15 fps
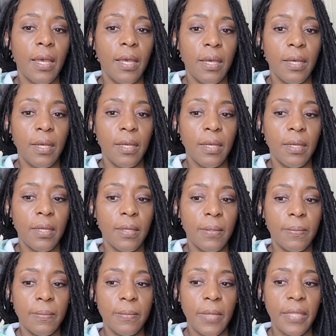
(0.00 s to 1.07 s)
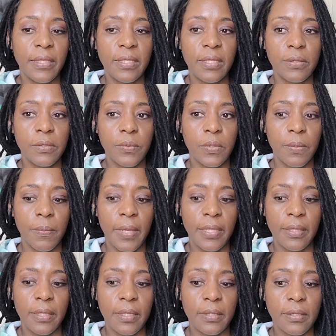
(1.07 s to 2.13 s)
I think those were the main
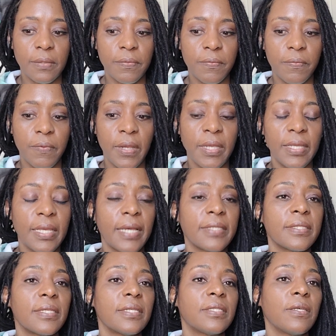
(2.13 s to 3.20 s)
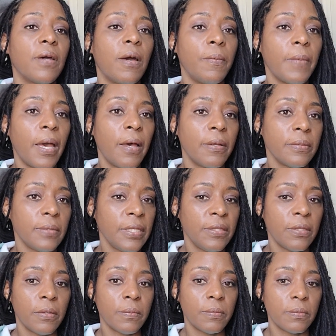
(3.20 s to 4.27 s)
things, right? Yes. So I'll
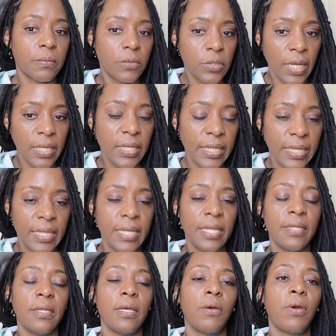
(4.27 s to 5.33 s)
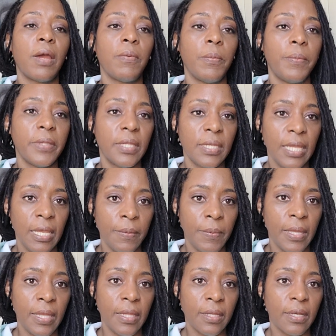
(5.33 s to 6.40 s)
either try to link it in, or I will put the name
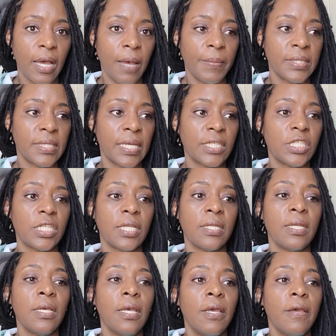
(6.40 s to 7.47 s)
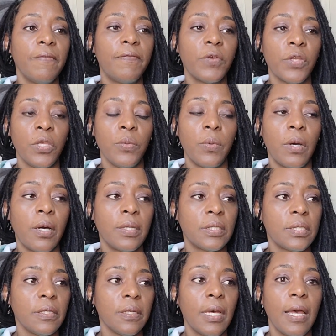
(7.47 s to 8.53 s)
in the comment section for you all
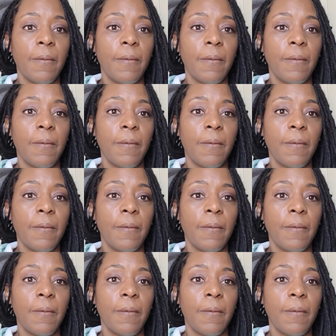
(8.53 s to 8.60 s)
to